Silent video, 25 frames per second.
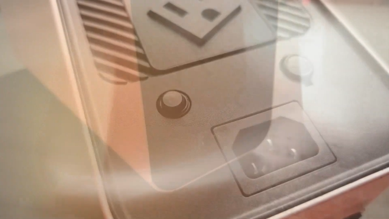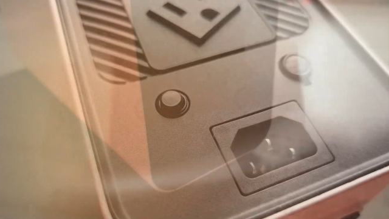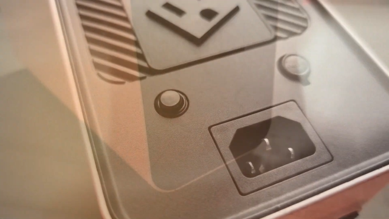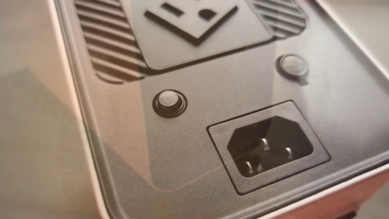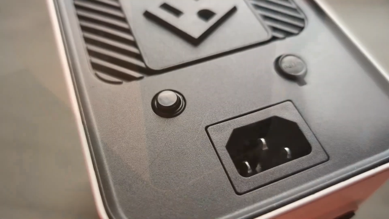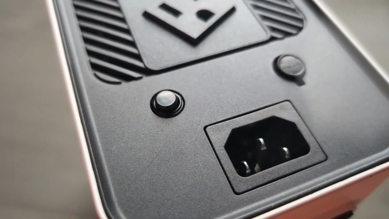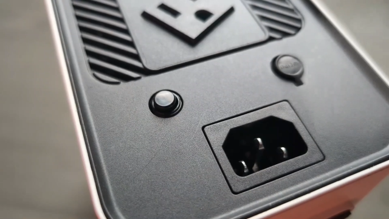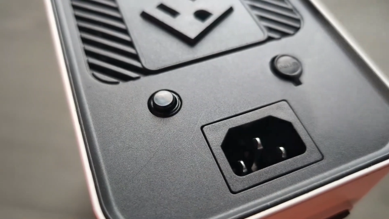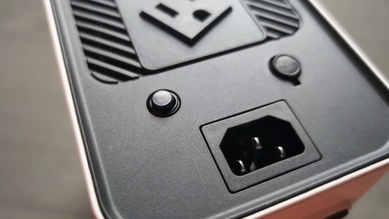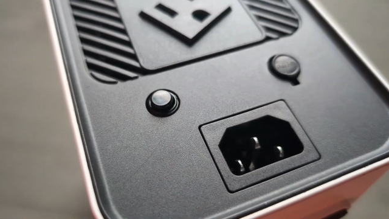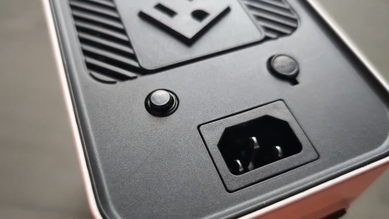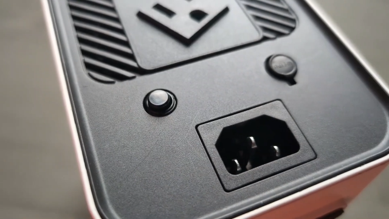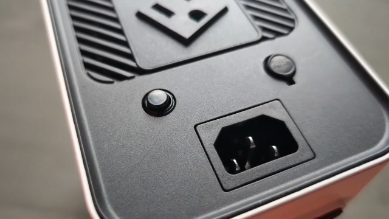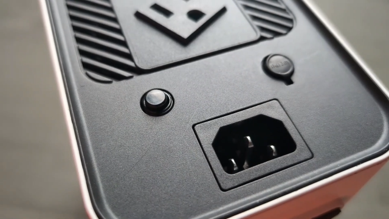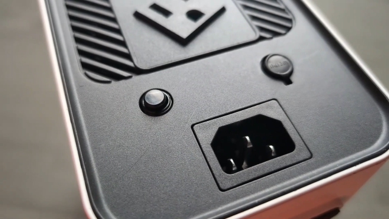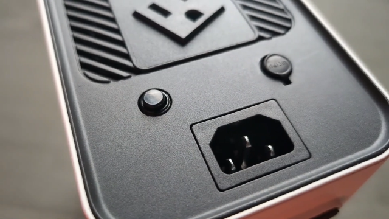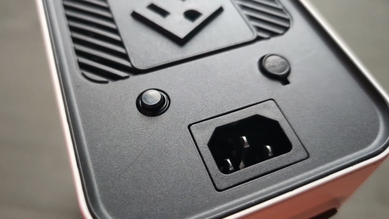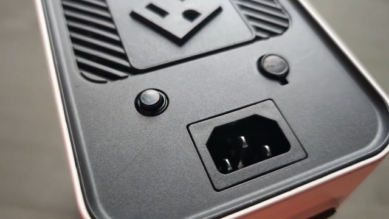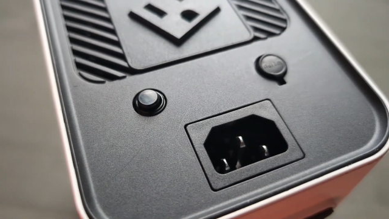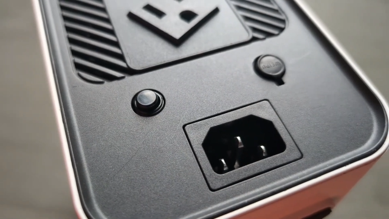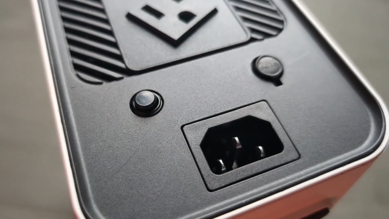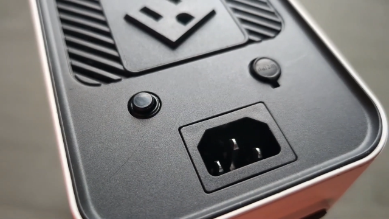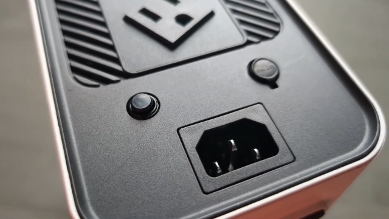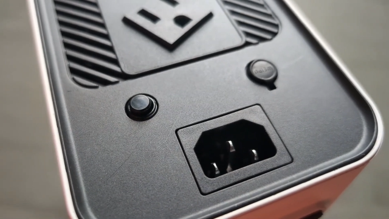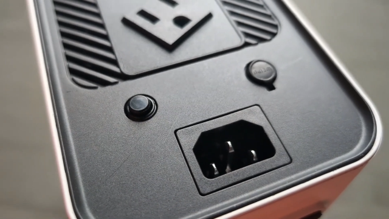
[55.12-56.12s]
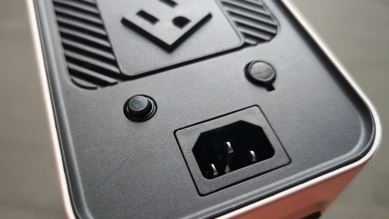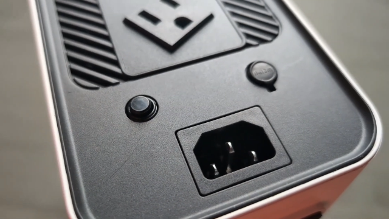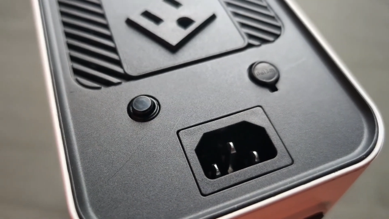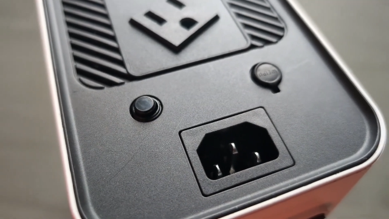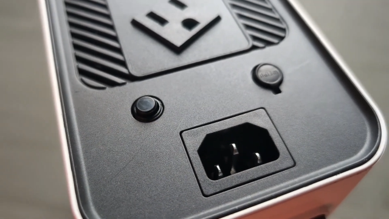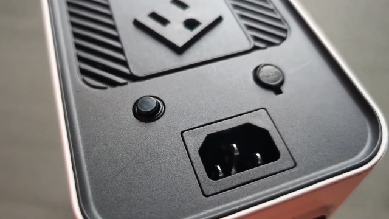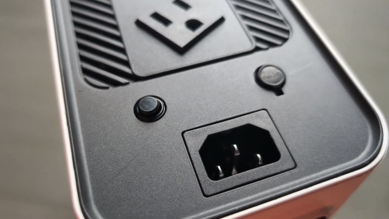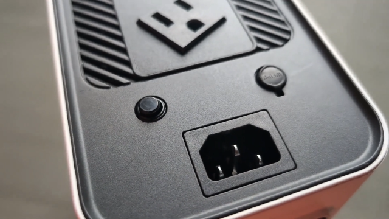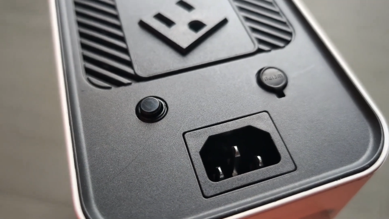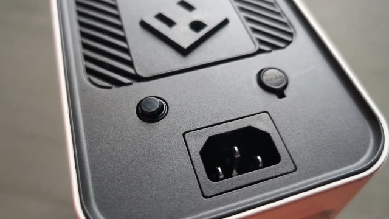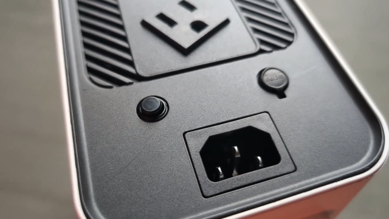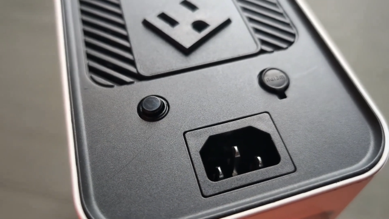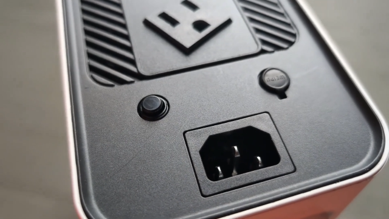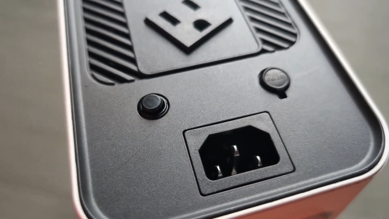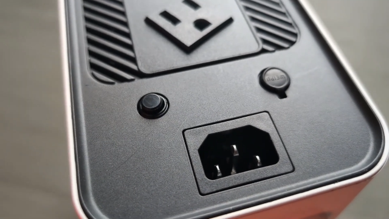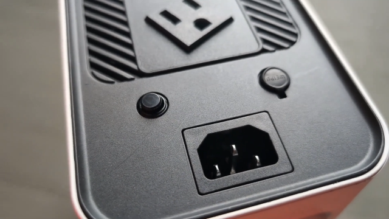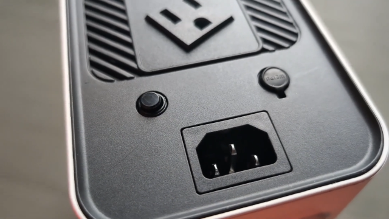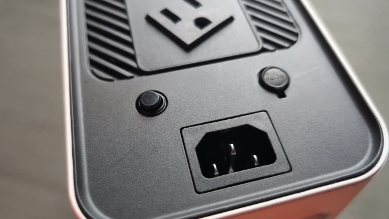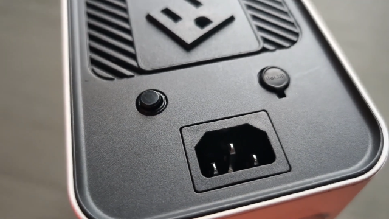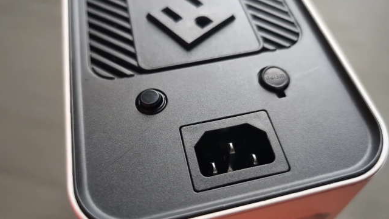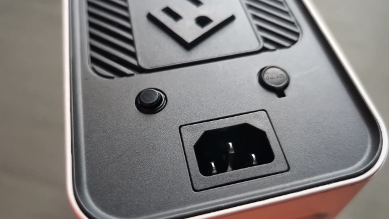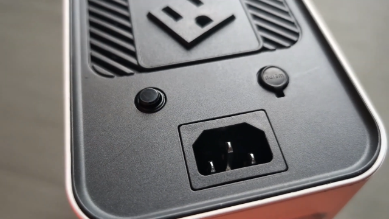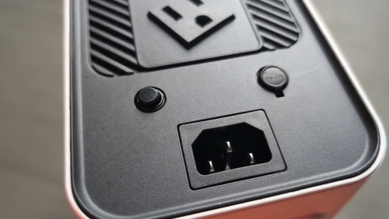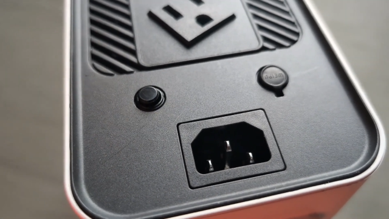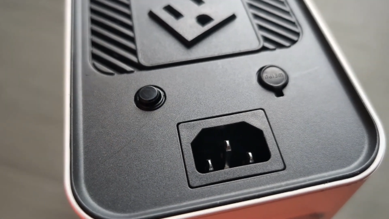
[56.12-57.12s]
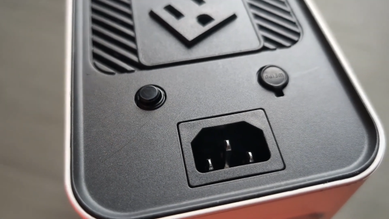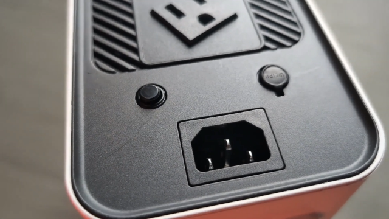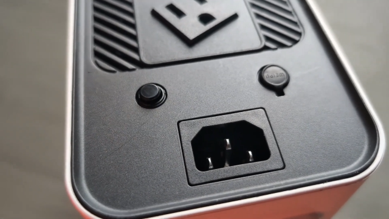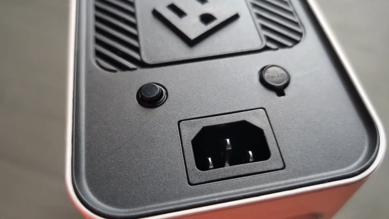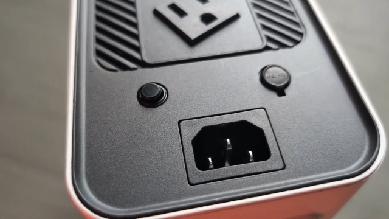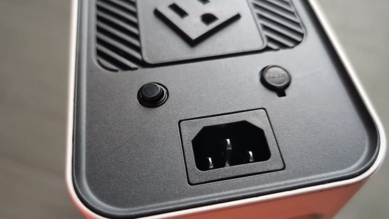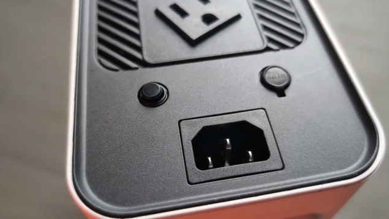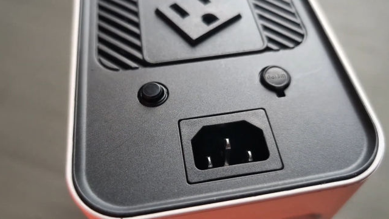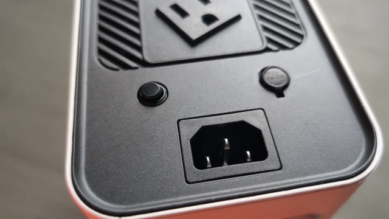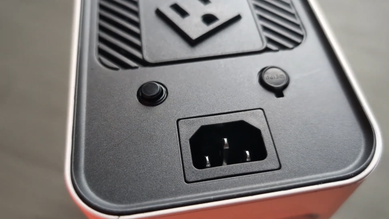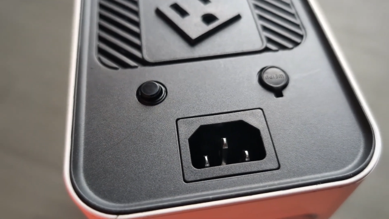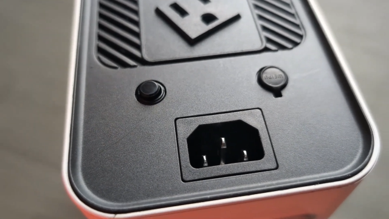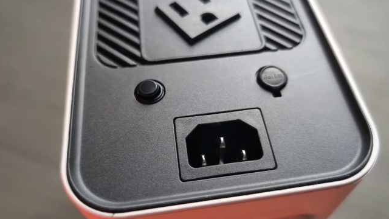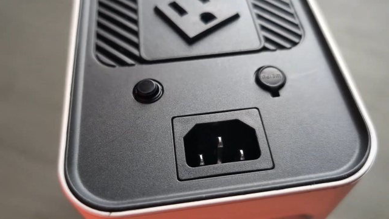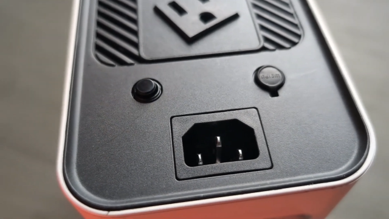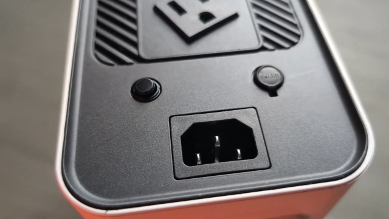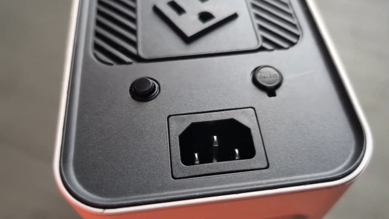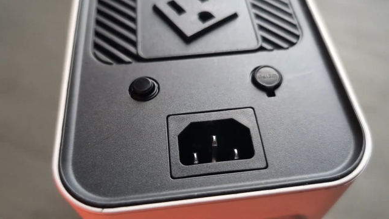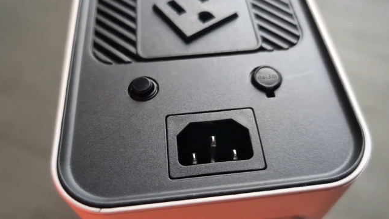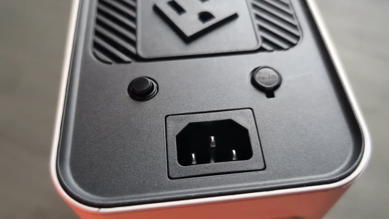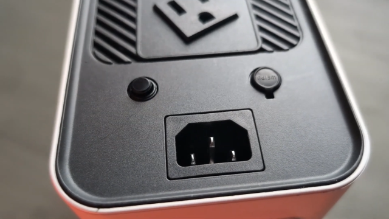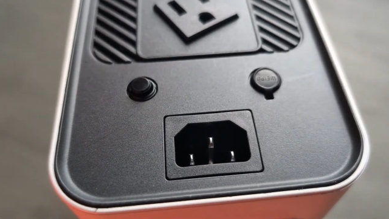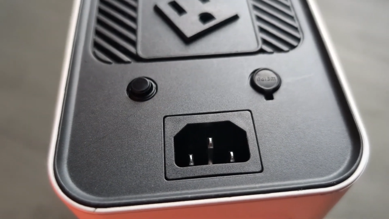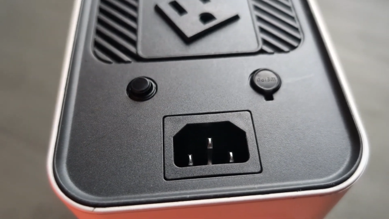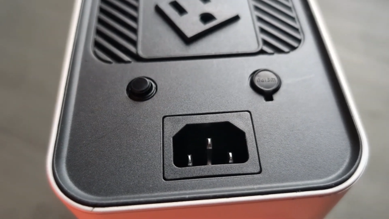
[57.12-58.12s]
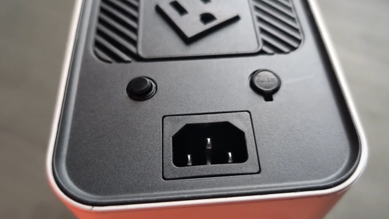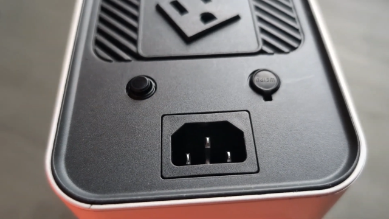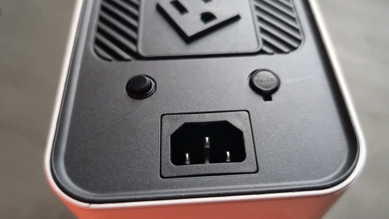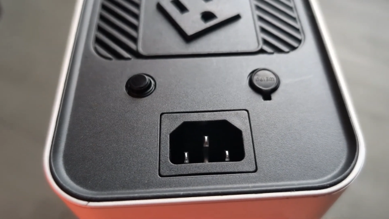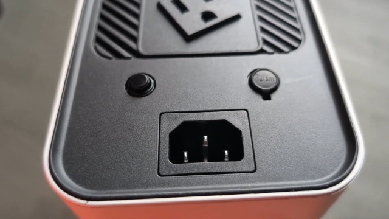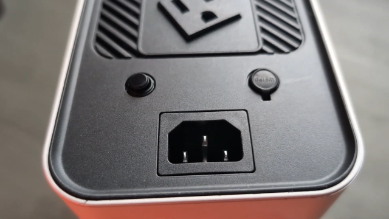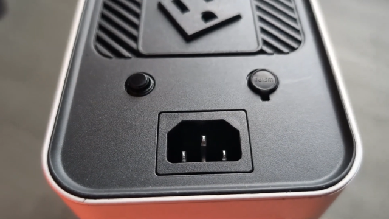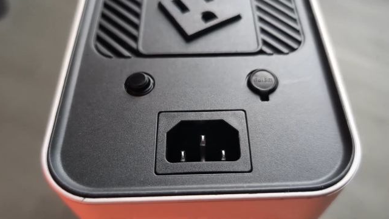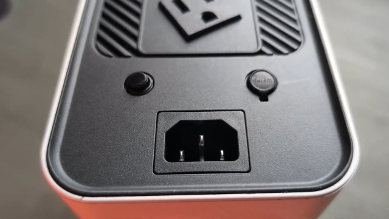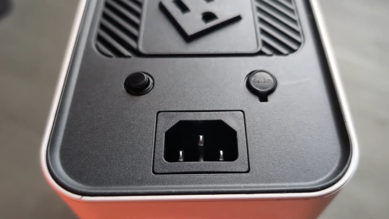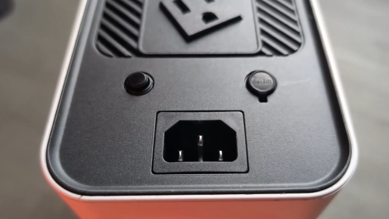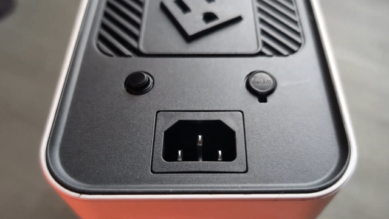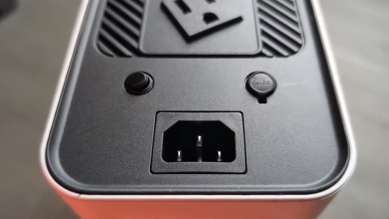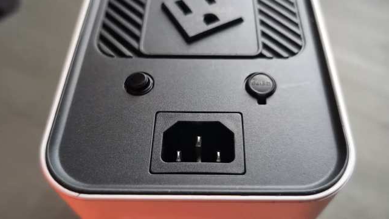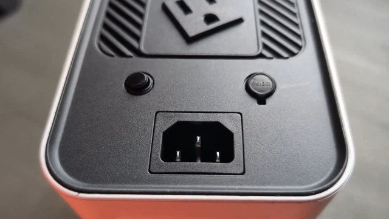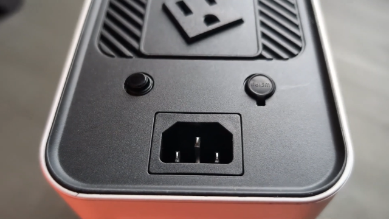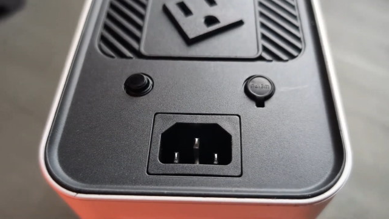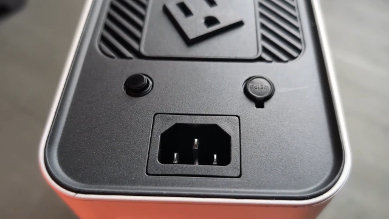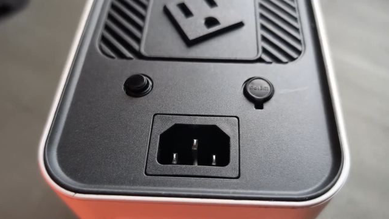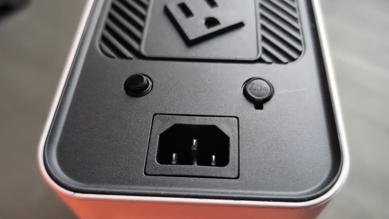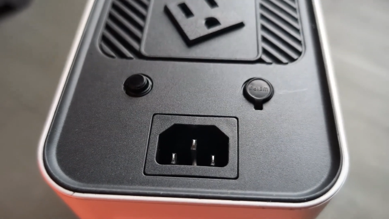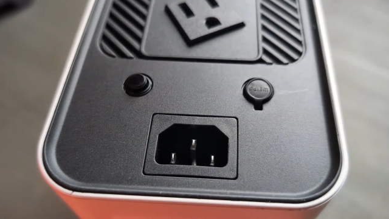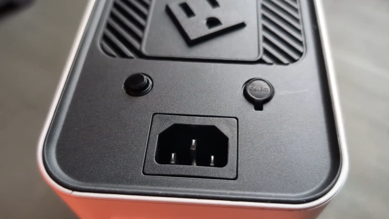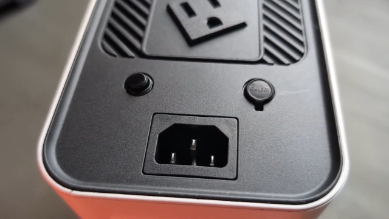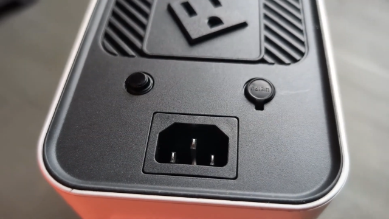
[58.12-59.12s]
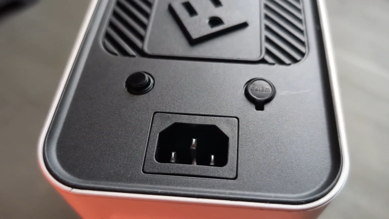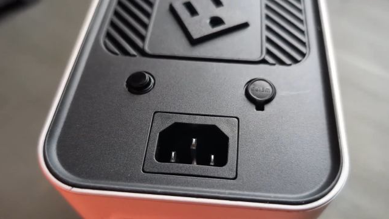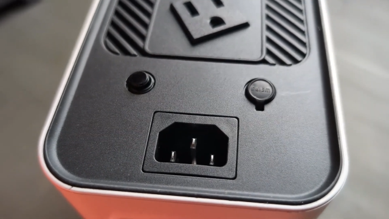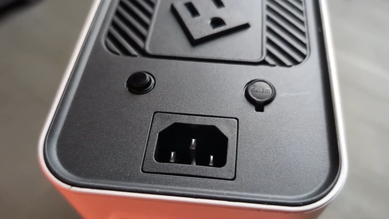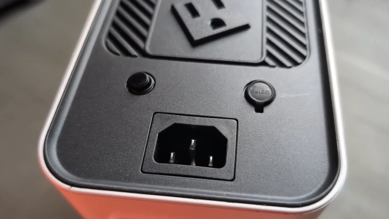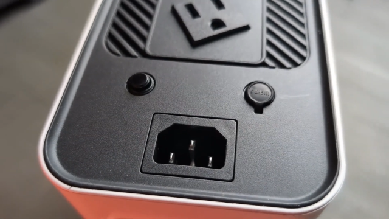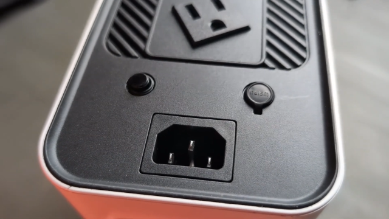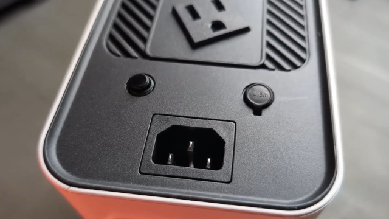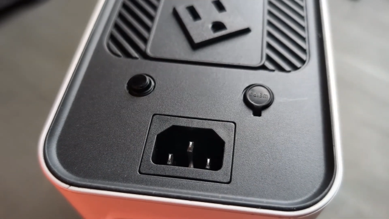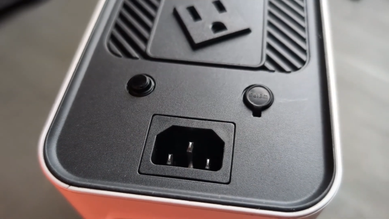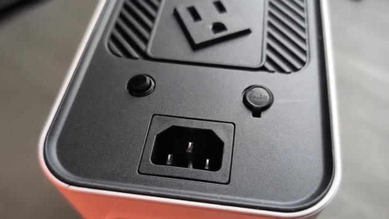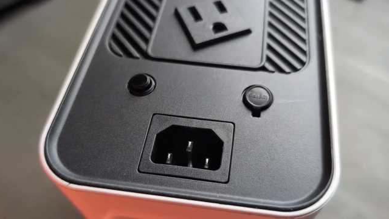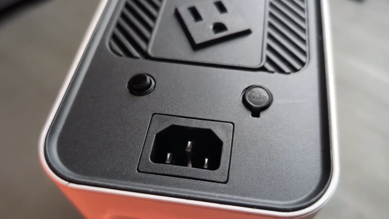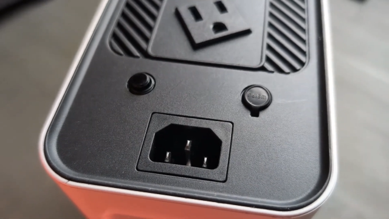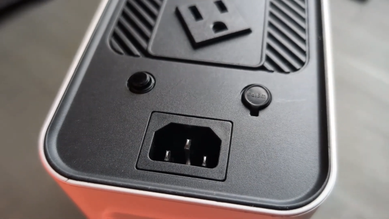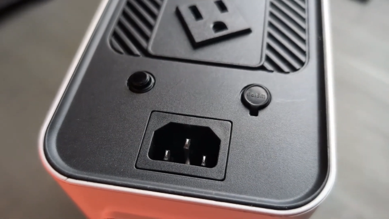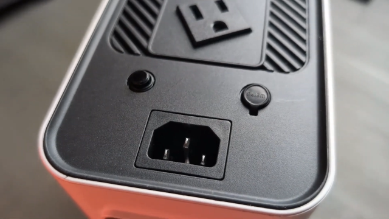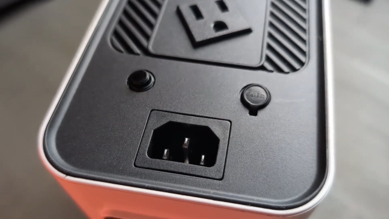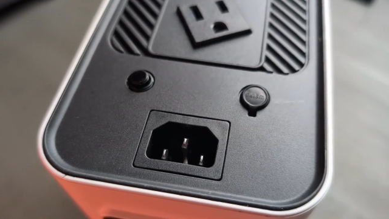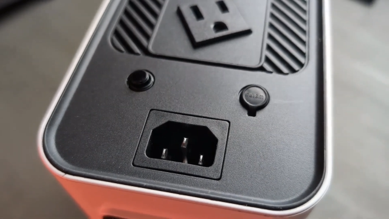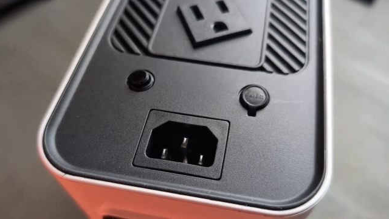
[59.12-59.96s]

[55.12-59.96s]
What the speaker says: (no speaker visible)